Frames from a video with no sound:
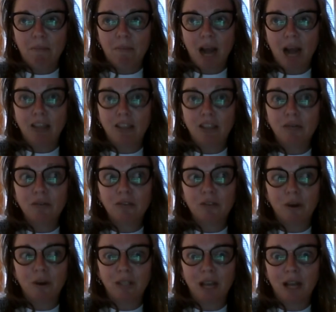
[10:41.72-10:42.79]
I do
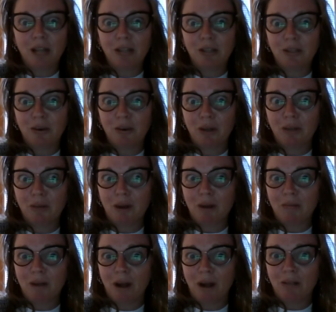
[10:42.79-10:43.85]
enjoy telling stories when
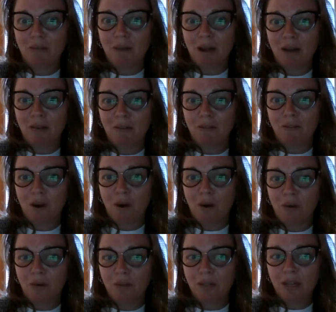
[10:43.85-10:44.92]
I'm not on the
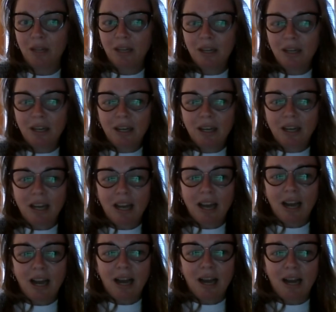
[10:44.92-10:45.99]
microphone.
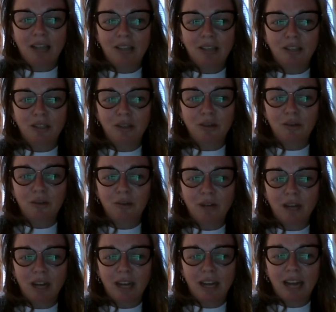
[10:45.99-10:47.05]
I
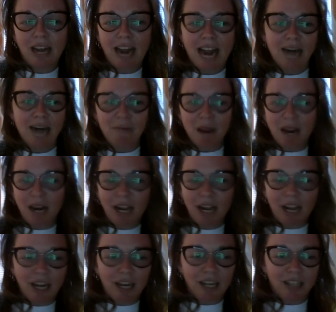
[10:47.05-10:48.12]
get
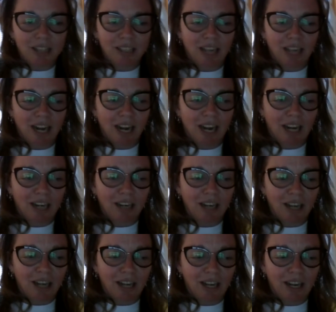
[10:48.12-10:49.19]
animated, and
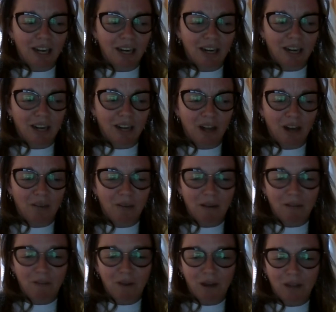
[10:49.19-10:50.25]
a lot of
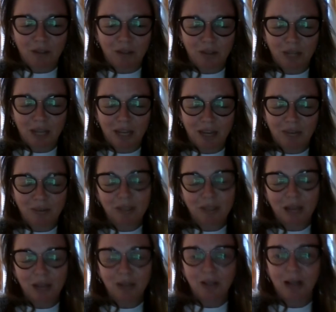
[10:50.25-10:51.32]
my friends will
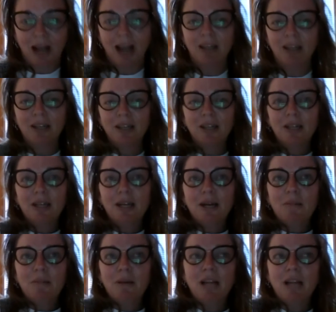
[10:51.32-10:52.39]
tell you that.
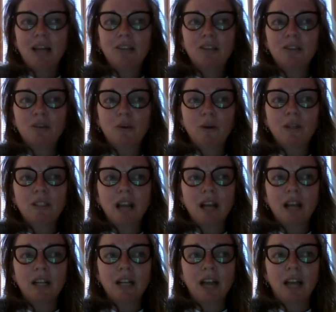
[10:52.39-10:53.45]
But yeah,
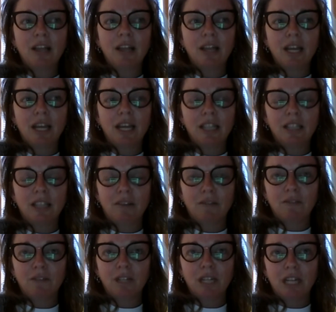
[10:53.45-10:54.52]
storytelling I think is
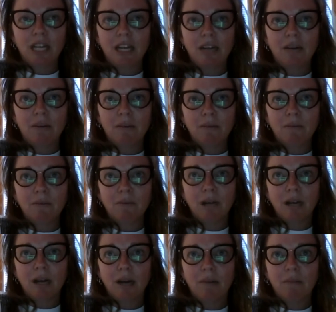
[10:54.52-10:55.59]
definitely
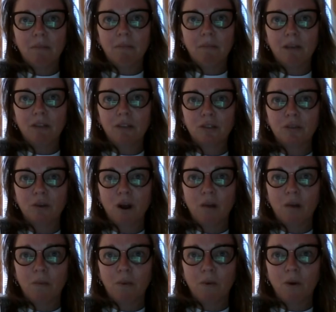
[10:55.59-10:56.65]
a
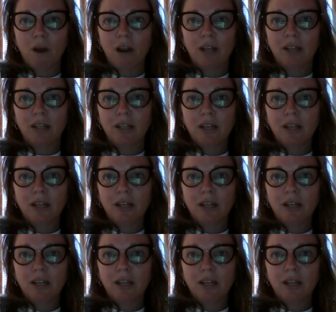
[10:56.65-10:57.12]
strong point.